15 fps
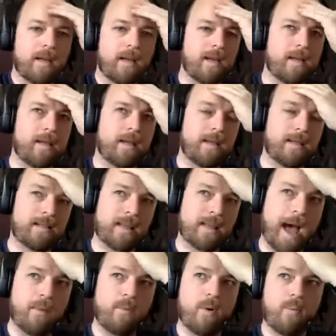Is
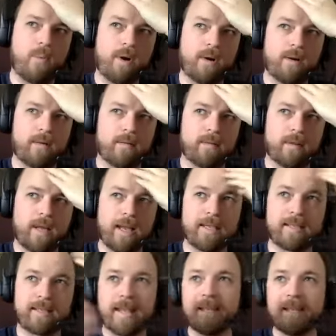that what
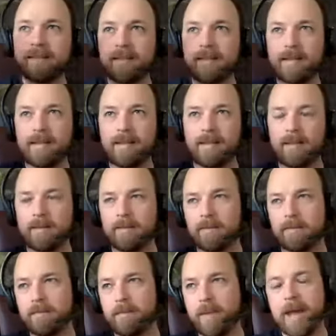is this the
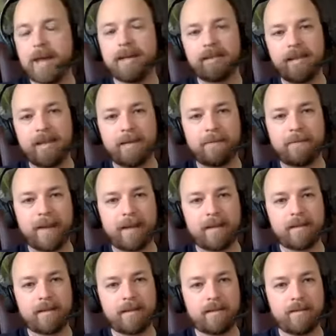panacea
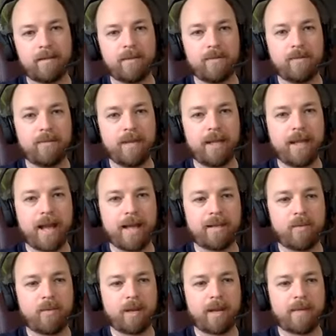fix to UV light
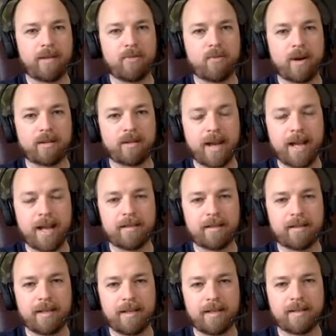that we're giving to our snakes,
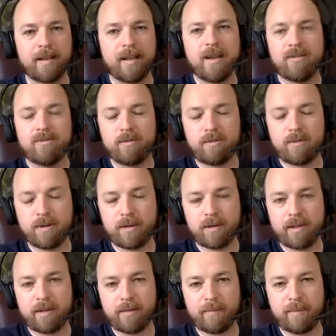is these
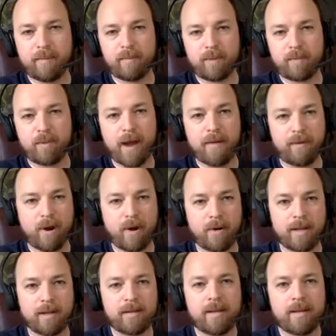nutritionally deprived
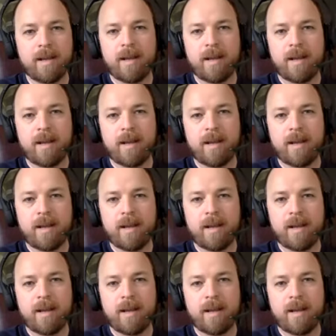rodents?